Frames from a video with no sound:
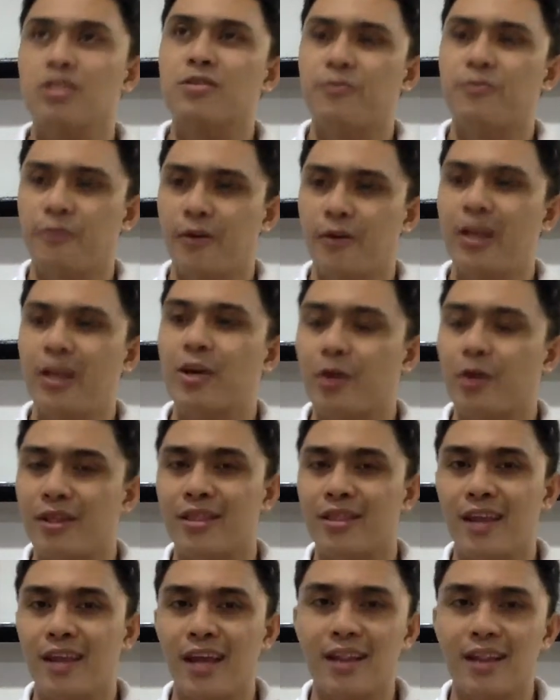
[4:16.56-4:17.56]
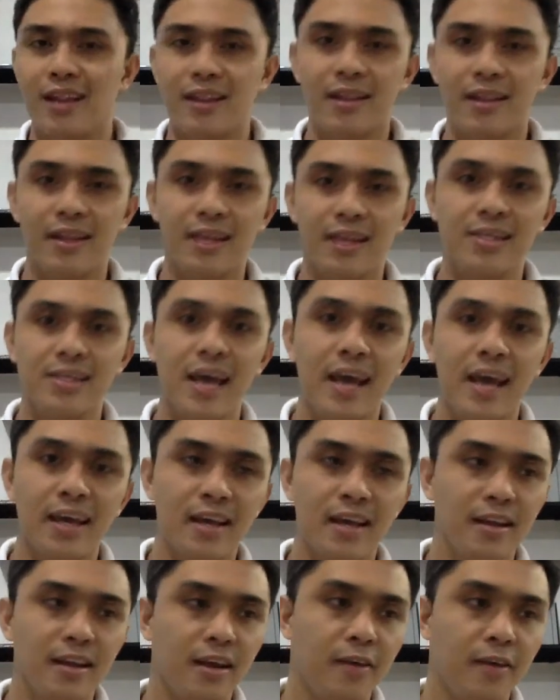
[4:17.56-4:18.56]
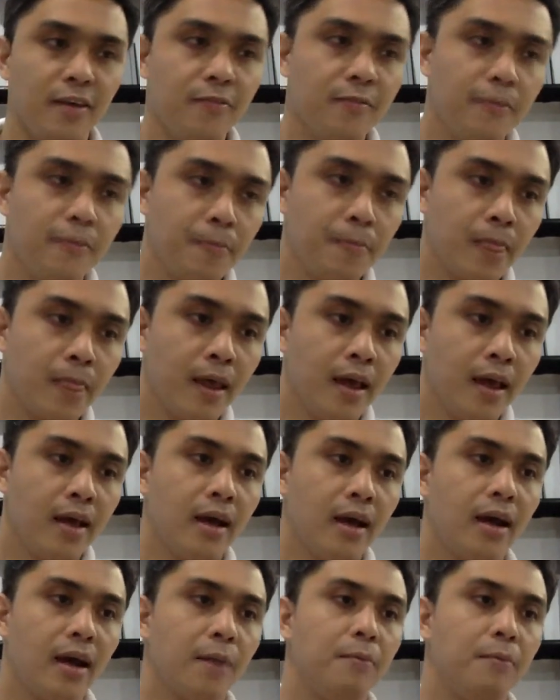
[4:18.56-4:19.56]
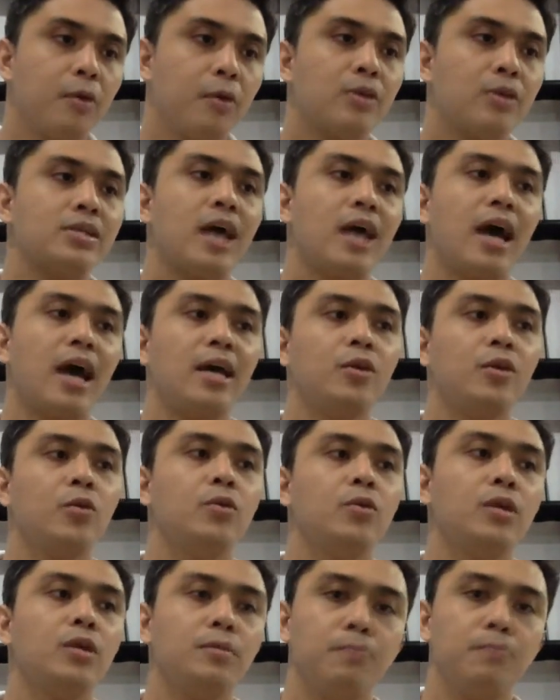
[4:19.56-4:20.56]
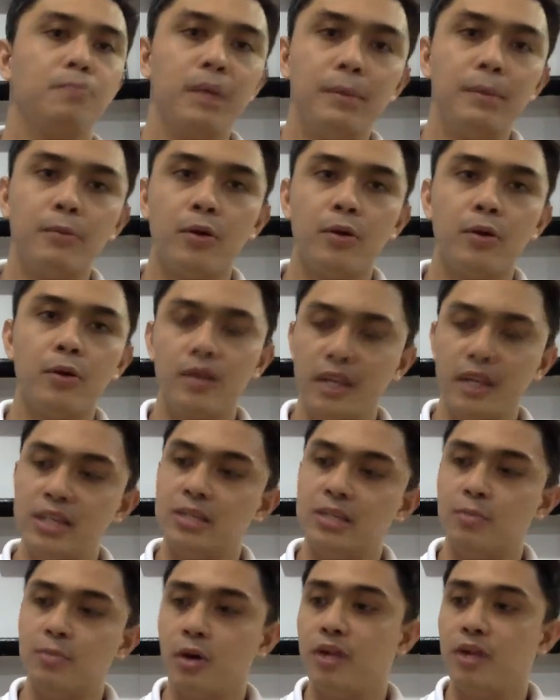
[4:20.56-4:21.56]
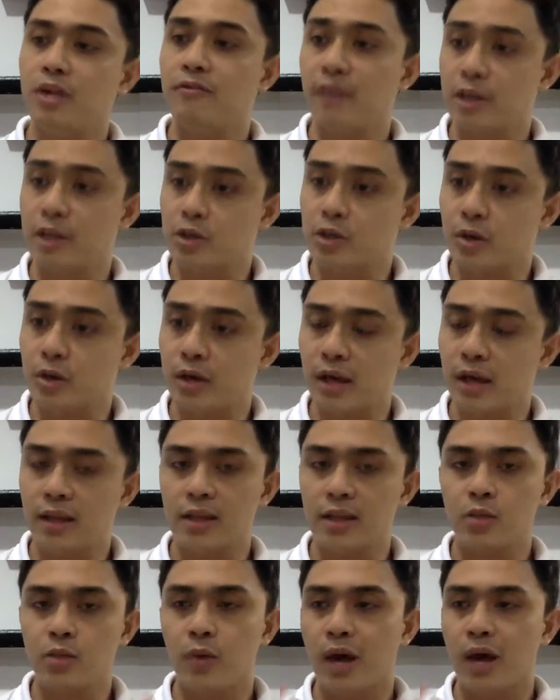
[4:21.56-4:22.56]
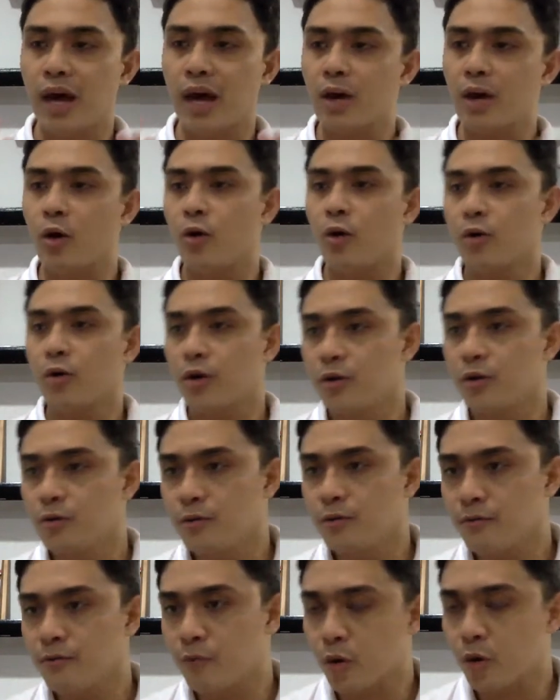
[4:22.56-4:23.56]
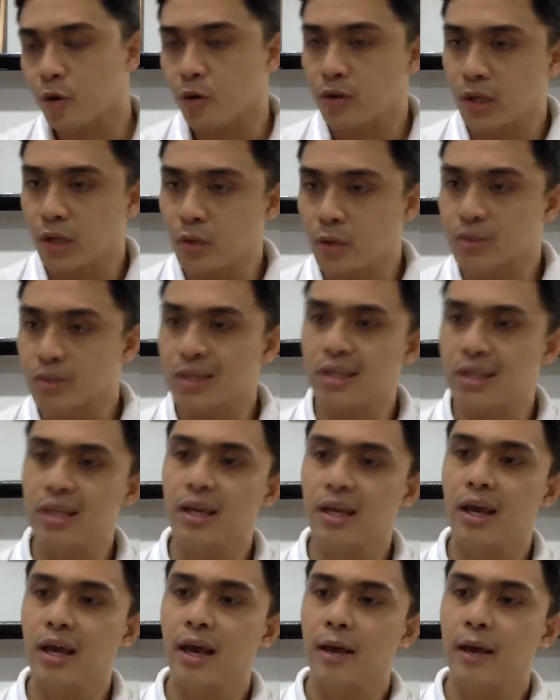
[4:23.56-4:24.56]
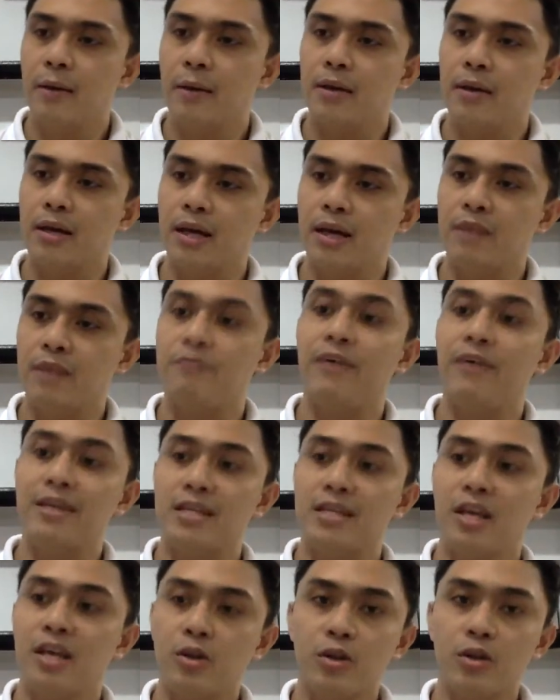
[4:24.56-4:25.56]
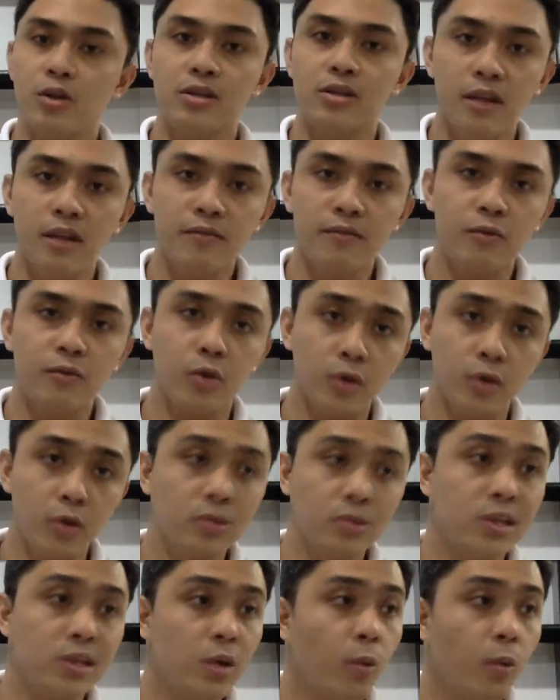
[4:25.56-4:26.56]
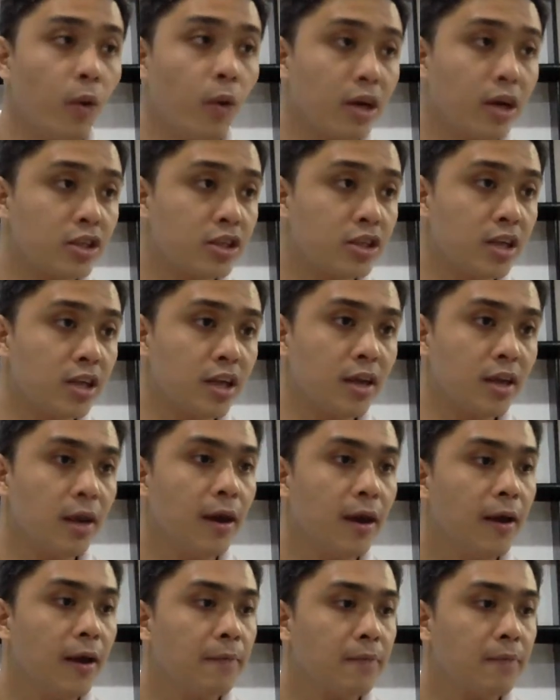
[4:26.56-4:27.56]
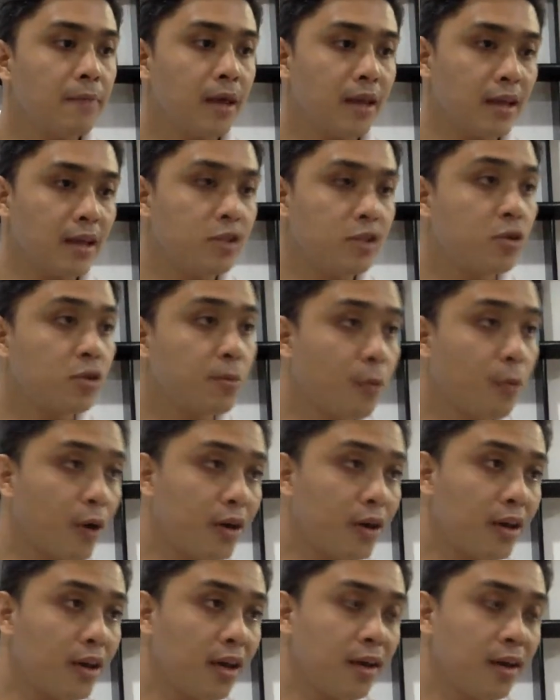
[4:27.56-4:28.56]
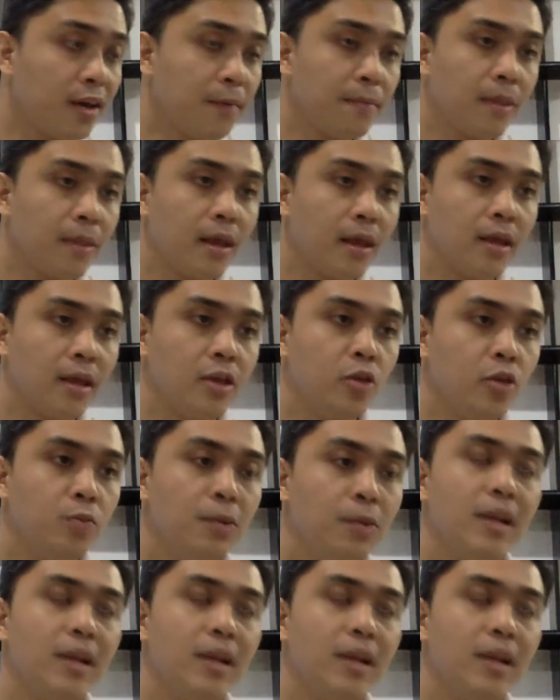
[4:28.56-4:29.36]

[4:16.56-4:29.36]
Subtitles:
free content as I can give, because I know that people needs motivation, and that's why I honor you for continuously investing in yourself, continuously watching and supporting. You